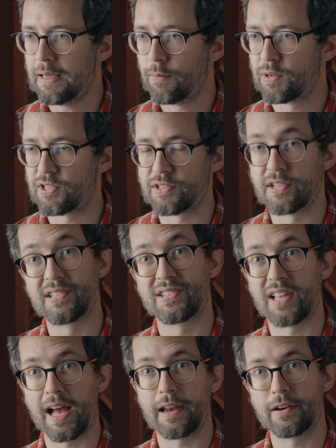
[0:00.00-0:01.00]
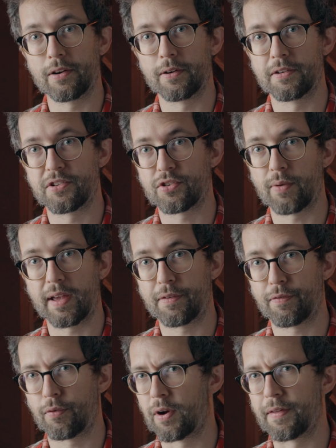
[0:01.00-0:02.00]
which is a standard
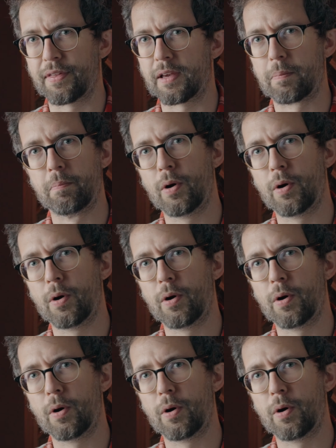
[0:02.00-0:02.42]
strength for, I think,